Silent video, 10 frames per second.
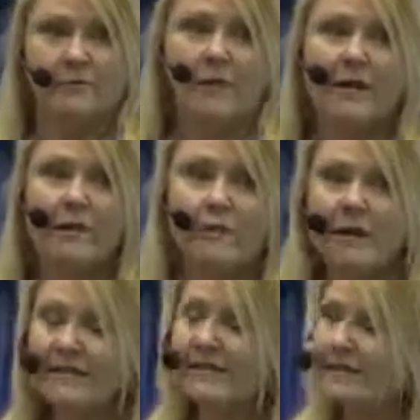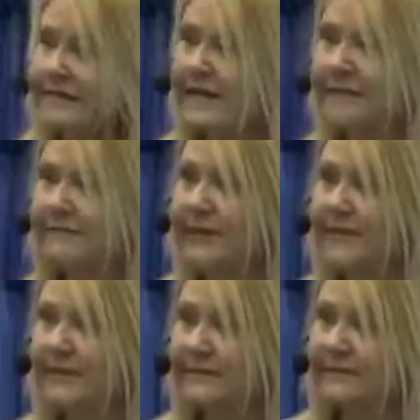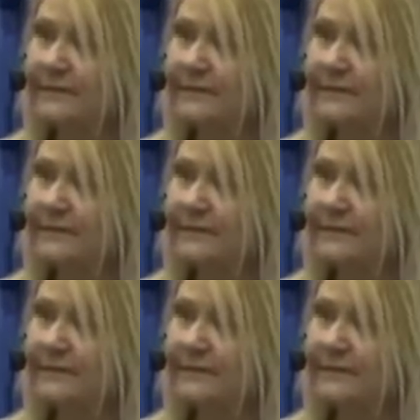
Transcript: what I wanted to say to money.